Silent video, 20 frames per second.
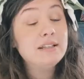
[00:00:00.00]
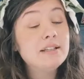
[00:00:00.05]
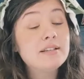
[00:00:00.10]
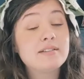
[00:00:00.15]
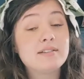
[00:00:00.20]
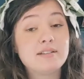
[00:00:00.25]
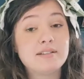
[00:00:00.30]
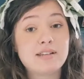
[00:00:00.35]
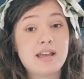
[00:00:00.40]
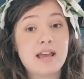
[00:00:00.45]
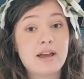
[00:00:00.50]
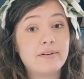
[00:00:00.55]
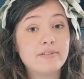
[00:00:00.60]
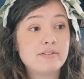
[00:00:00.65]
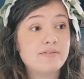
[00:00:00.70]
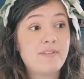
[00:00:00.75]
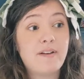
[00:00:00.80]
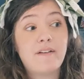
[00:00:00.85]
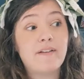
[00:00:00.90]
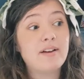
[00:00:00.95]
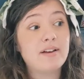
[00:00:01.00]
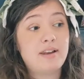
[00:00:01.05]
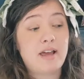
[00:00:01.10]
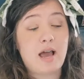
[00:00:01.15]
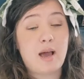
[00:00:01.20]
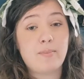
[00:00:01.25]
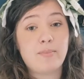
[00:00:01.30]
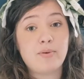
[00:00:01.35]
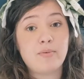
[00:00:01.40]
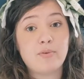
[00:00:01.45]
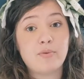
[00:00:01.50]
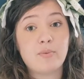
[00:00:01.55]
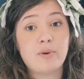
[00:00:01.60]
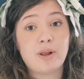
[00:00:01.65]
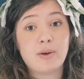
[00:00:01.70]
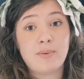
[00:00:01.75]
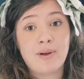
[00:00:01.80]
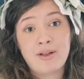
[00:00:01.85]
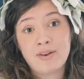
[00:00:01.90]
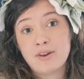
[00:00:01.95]
needless to say, I was very unhappy with
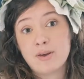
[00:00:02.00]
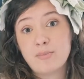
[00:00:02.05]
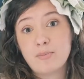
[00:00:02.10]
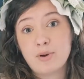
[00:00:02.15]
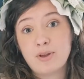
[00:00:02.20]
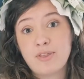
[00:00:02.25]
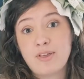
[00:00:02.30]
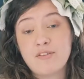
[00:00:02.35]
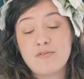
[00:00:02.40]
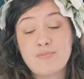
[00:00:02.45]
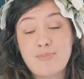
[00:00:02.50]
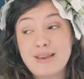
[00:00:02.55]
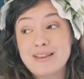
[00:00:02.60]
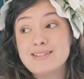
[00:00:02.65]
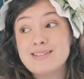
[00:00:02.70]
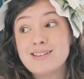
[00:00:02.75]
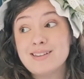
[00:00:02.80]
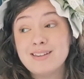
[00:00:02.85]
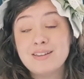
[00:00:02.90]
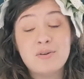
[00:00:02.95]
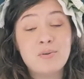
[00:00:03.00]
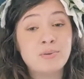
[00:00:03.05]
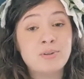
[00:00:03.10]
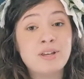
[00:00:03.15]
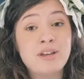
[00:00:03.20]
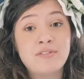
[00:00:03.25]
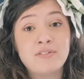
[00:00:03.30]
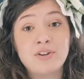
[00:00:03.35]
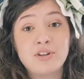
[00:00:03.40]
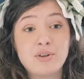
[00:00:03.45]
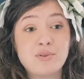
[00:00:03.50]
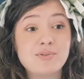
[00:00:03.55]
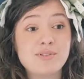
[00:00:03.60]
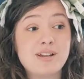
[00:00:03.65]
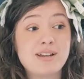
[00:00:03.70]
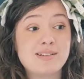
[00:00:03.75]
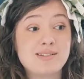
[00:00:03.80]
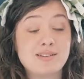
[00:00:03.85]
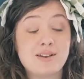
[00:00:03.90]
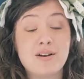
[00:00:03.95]
what I wound up with. I basically only ever
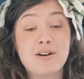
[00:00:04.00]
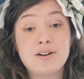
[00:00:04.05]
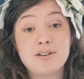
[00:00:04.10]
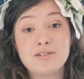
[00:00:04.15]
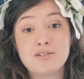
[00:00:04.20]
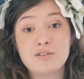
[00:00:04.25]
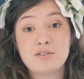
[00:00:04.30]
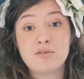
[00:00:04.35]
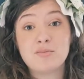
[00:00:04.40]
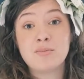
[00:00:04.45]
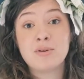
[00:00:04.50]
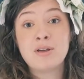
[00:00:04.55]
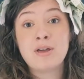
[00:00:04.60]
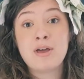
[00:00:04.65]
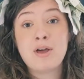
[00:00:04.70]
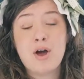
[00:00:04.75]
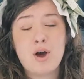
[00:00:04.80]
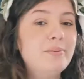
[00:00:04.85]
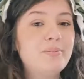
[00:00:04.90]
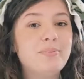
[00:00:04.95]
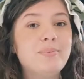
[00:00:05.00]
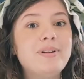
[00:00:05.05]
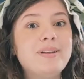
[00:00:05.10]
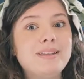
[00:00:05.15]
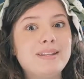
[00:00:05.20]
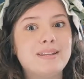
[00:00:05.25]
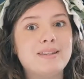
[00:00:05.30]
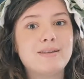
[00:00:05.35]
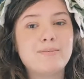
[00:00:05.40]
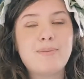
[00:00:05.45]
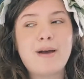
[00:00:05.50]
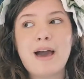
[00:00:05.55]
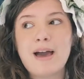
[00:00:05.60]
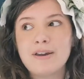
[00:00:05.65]
used it as a costume. But really, the